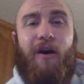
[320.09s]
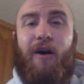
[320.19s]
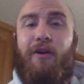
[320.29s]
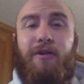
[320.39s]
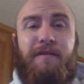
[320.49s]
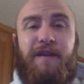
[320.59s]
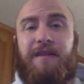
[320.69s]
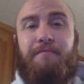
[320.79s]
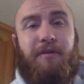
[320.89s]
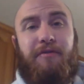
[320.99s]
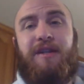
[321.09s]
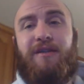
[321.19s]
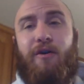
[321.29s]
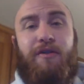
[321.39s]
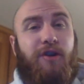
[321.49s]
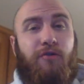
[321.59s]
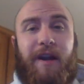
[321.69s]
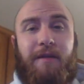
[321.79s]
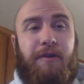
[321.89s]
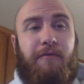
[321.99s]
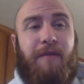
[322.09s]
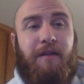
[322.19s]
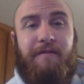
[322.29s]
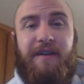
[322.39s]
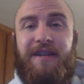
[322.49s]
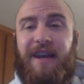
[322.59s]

all of its abilities are incredibly relevant.